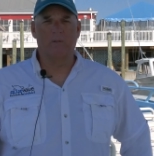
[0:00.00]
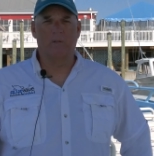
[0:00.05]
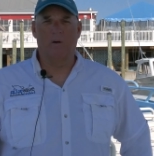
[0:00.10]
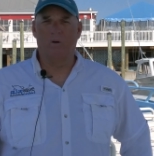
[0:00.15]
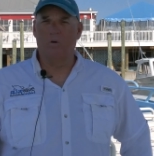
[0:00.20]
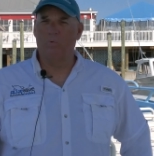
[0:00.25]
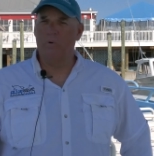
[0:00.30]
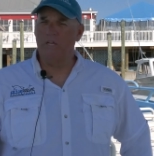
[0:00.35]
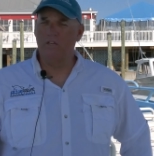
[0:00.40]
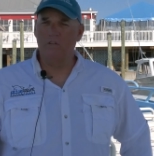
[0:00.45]

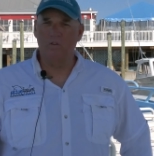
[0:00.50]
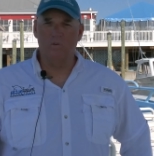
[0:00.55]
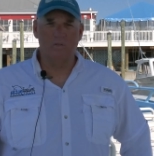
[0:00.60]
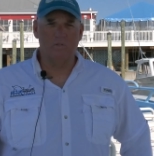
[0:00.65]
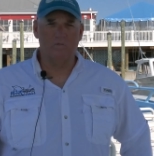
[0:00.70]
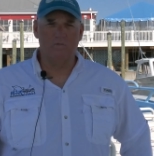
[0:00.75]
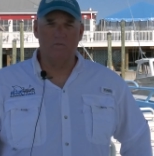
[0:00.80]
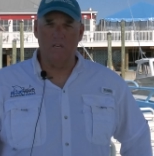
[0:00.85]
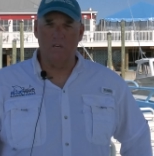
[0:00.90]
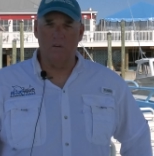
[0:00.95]
All we do
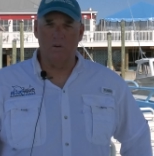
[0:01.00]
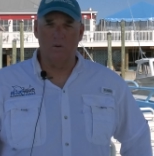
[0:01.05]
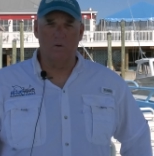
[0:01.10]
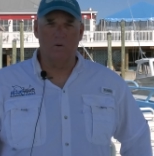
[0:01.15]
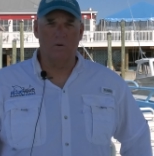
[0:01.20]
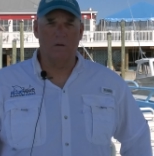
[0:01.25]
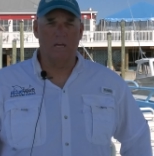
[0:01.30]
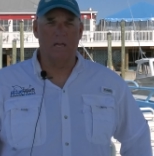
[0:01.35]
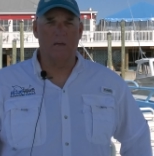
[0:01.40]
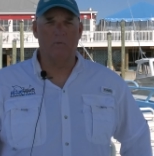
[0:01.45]
is view,
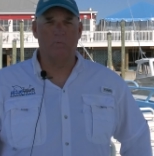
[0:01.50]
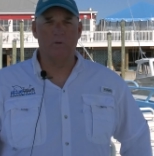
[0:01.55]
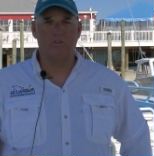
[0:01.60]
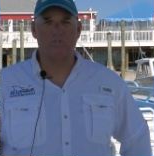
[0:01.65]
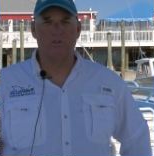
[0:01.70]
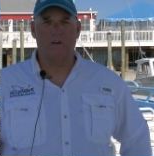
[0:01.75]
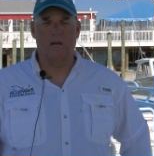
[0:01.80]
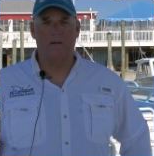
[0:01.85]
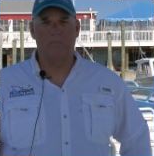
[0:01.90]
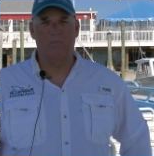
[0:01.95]
and we
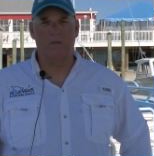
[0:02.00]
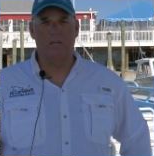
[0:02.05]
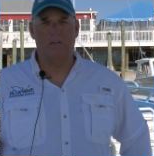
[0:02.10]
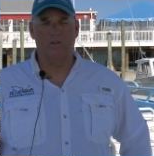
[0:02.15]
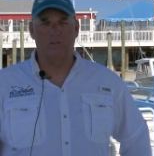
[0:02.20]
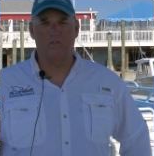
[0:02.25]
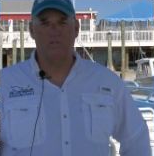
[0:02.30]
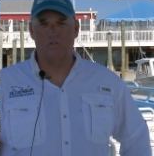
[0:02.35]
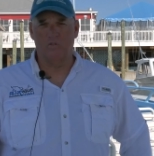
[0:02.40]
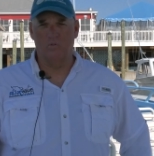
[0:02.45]
try to be
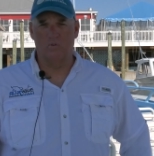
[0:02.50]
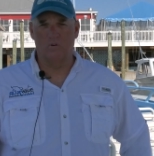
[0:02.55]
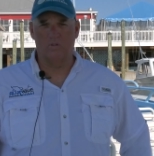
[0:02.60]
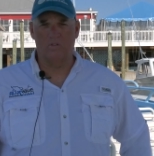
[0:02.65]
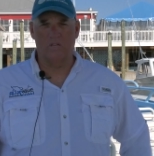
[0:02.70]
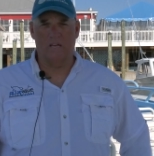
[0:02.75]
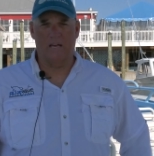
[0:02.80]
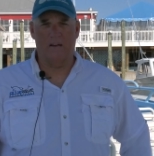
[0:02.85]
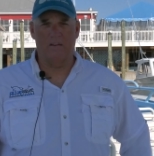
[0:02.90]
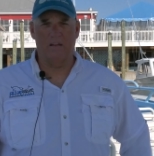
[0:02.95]
good
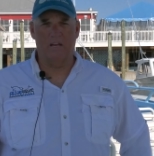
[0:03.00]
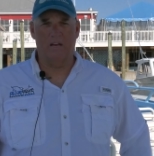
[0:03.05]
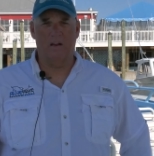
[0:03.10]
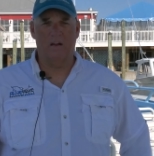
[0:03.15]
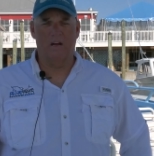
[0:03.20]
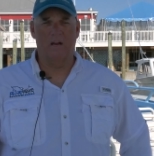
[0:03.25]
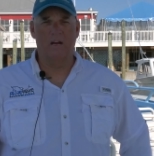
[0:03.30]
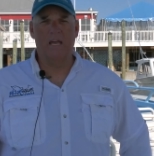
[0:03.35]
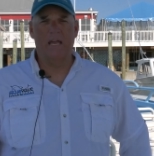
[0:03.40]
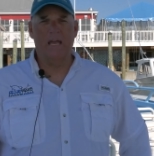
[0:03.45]
stewards out
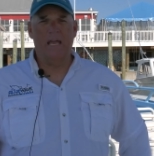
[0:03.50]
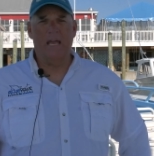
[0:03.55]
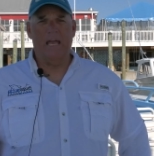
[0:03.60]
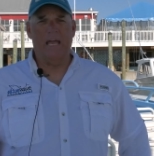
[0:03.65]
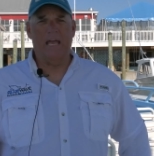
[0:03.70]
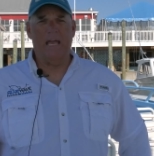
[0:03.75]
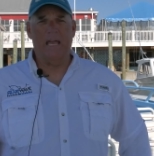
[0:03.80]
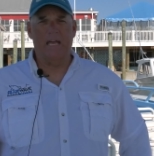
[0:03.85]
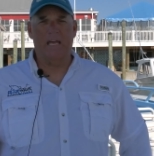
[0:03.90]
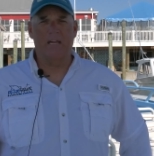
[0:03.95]
here
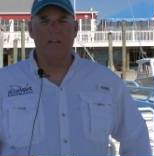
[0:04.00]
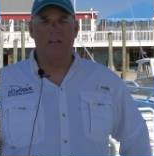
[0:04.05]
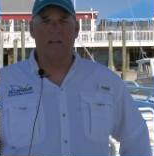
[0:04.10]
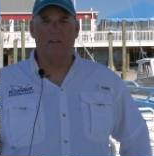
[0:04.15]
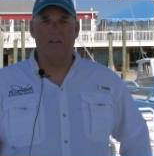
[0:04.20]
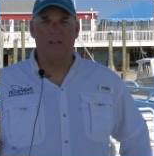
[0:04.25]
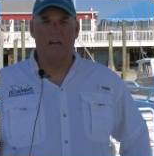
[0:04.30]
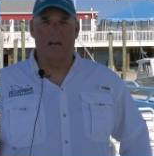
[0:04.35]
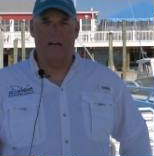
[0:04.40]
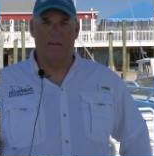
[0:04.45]

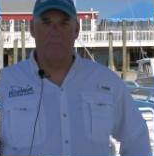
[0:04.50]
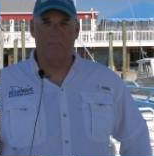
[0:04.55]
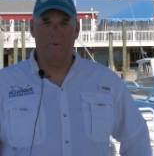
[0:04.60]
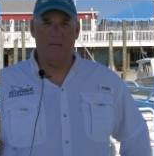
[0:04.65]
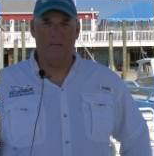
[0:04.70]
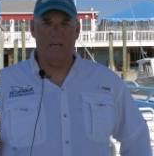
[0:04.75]
and not